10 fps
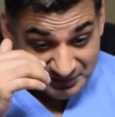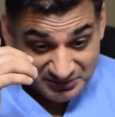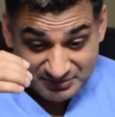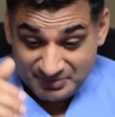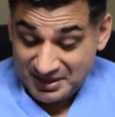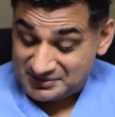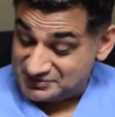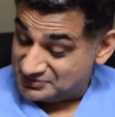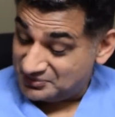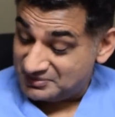It
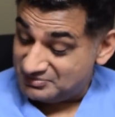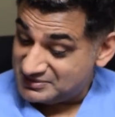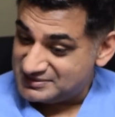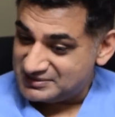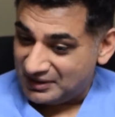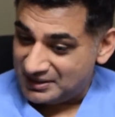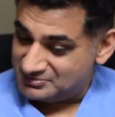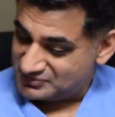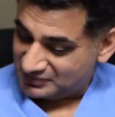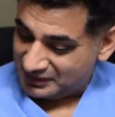depends. During busy
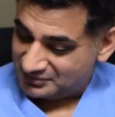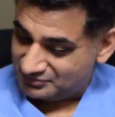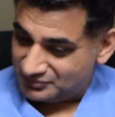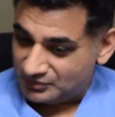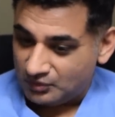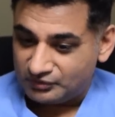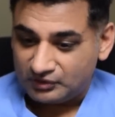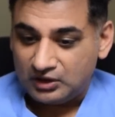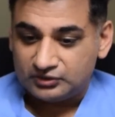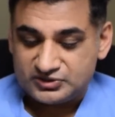times, like over
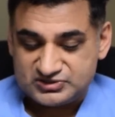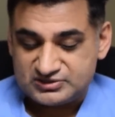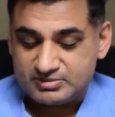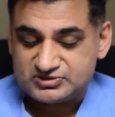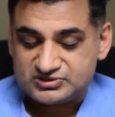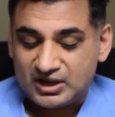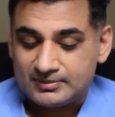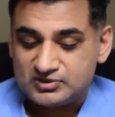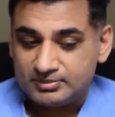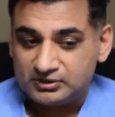the holidays is a busy
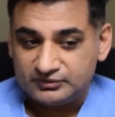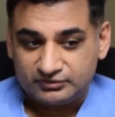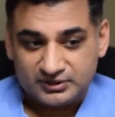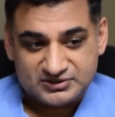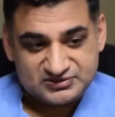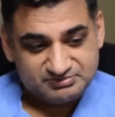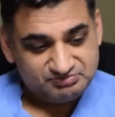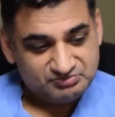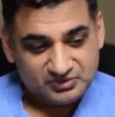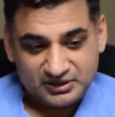time typically for us.
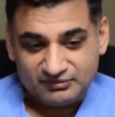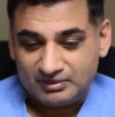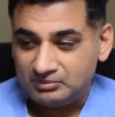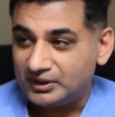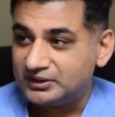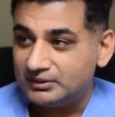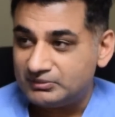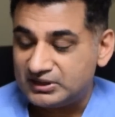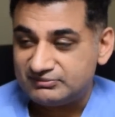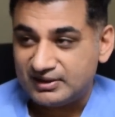If I'm lucky, I'm
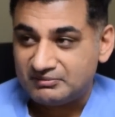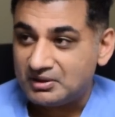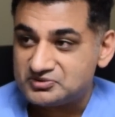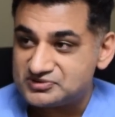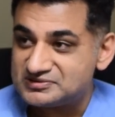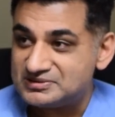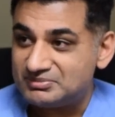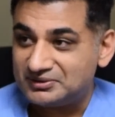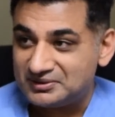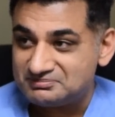getting 5 hours of sleep
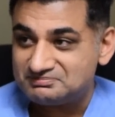a day.